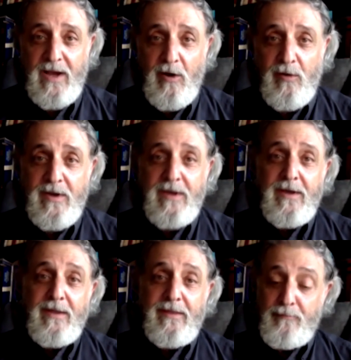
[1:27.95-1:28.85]
now
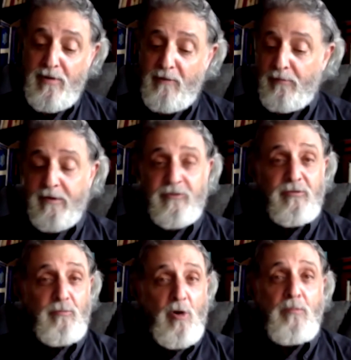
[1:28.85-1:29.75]
that probably a
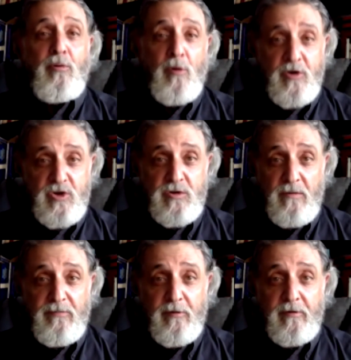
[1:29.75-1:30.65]
small portion
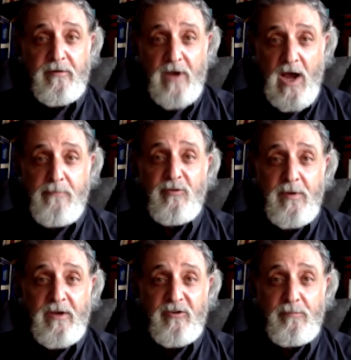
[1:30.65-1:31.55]
of their time is
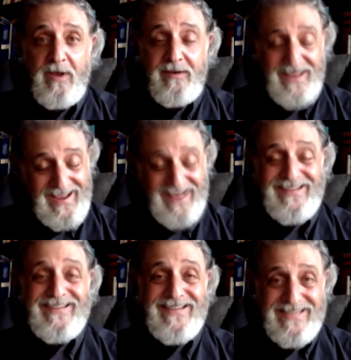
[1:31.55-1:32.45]
being spent
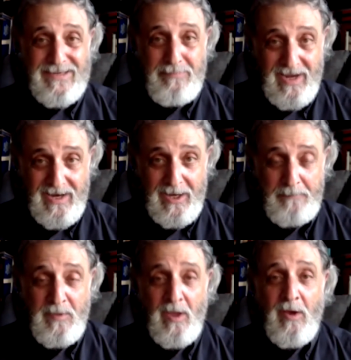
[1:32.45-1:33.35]
anticipating
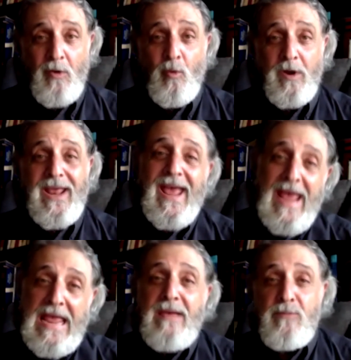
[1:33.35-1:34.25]
what
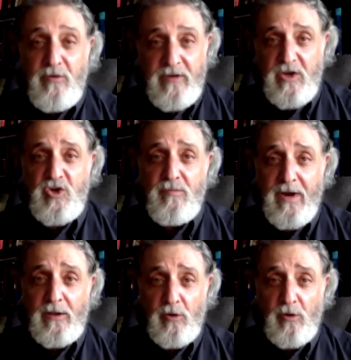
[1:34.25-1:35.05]
a mutation might look